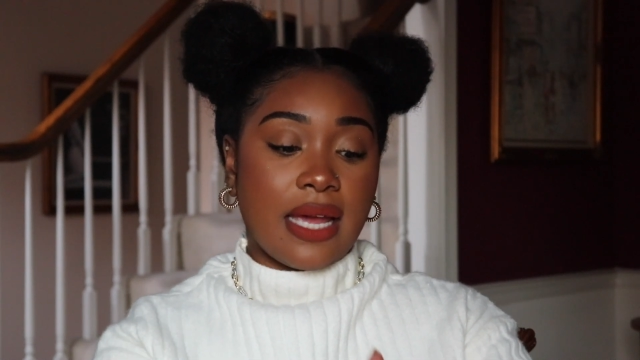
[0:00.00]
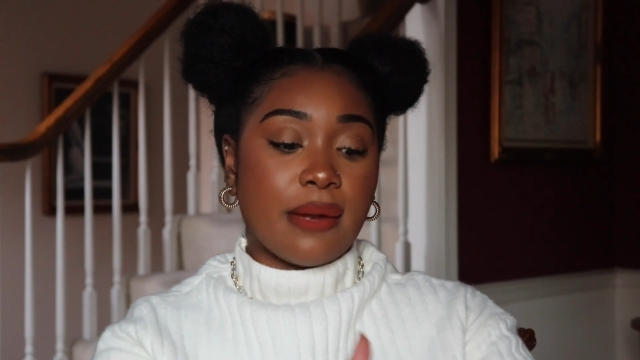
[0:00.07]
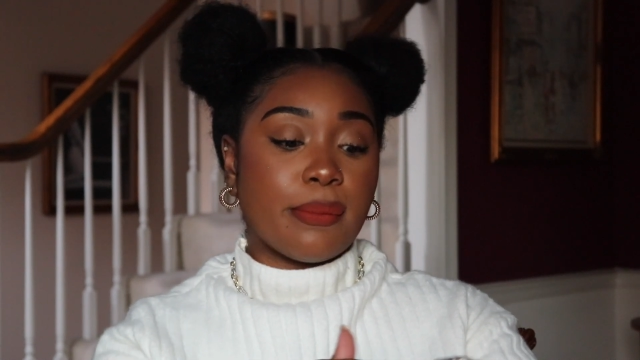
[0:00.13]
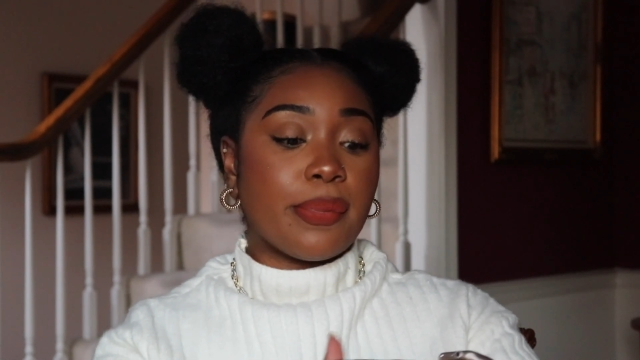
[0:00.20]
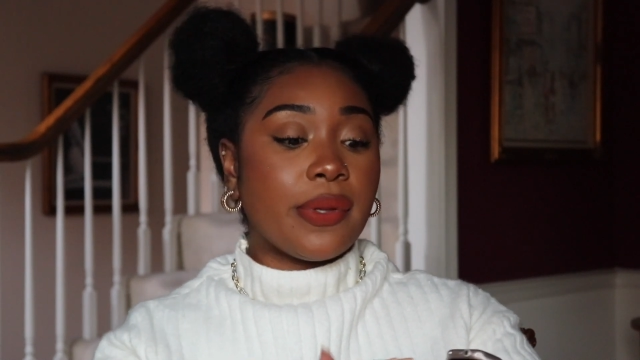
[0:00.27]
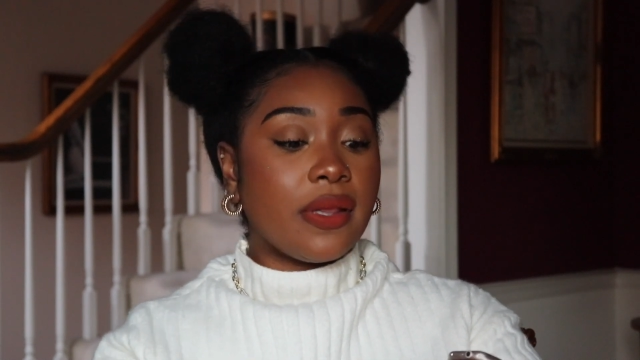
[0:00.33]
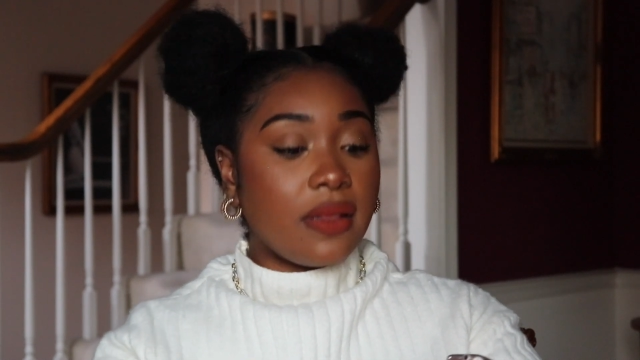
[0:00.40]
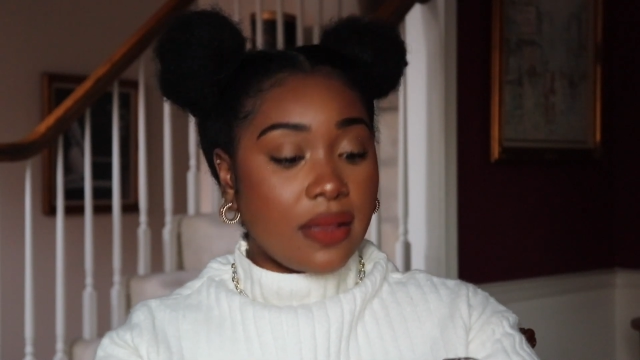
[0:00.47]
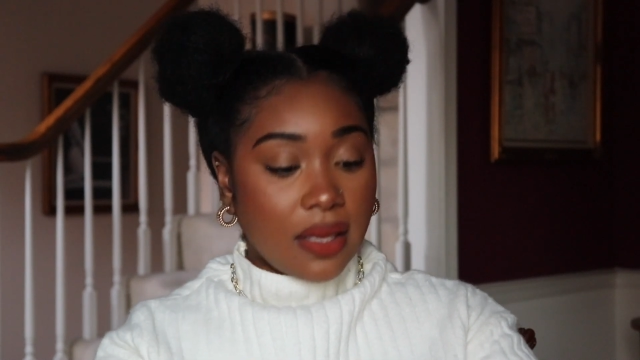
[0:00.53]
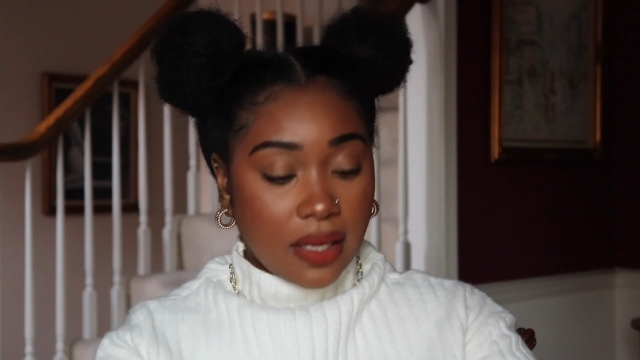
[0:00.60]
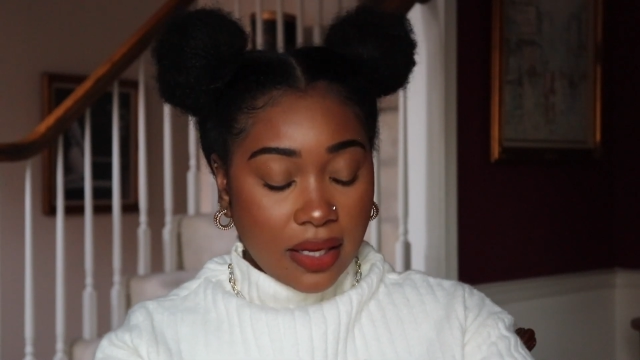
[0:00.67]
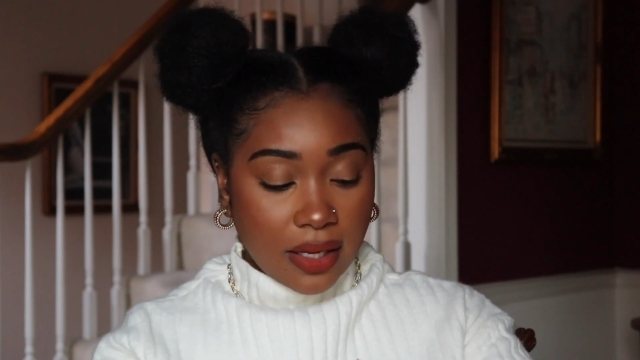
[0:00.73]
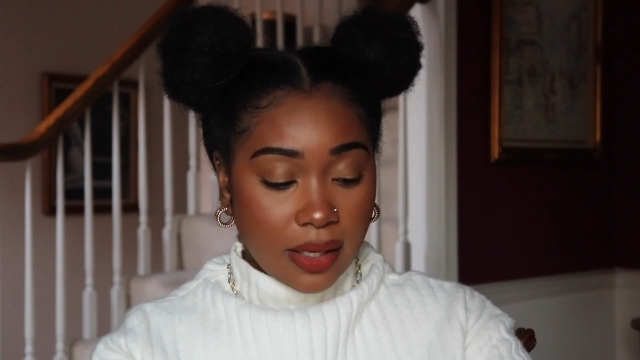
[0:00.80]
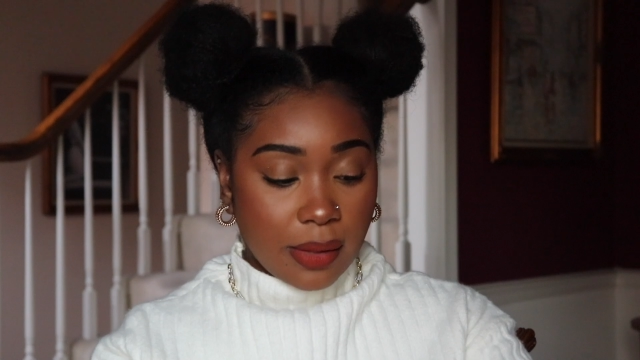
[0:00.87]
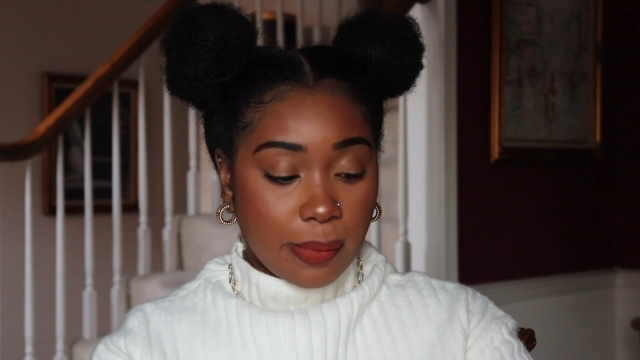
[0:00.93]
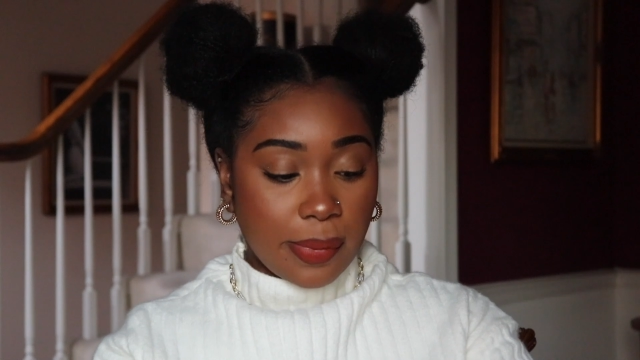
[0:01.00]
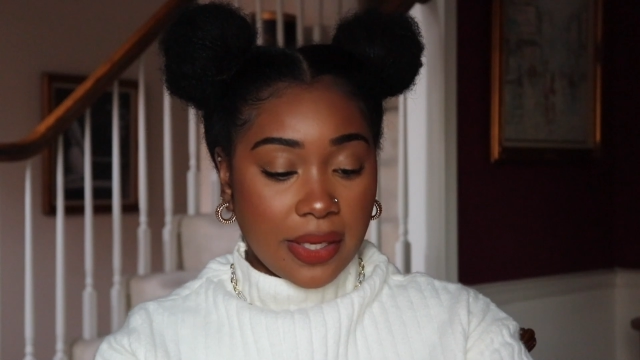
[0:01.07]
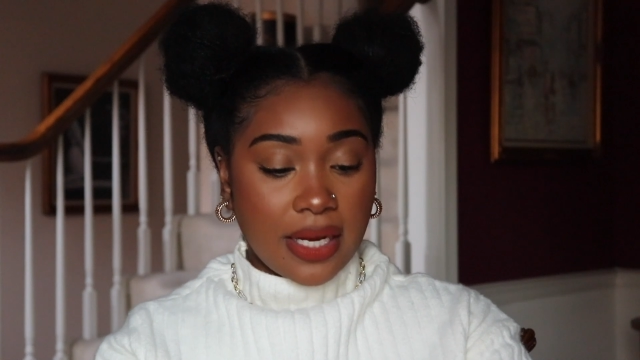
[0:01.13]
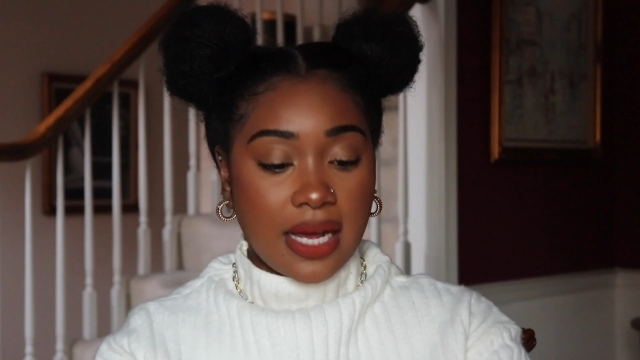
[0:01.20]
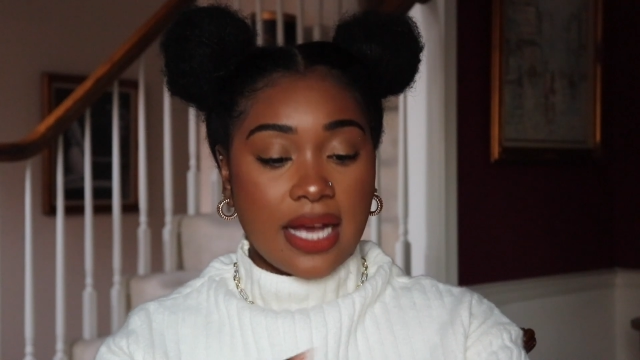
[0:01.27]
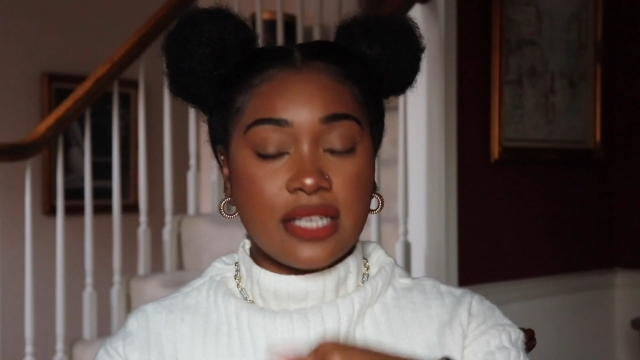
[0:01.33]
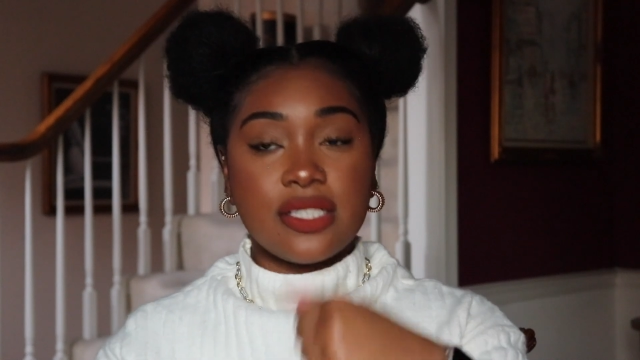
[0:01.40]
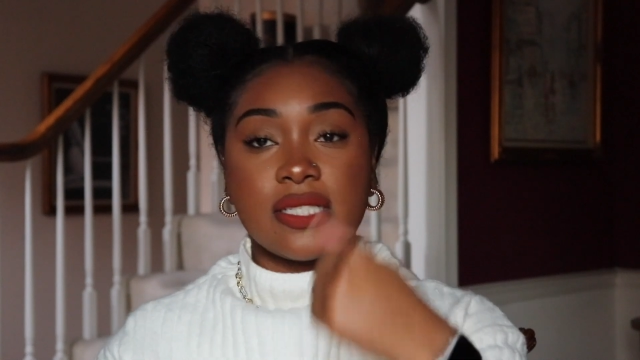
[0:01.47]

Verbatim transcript: and plump and I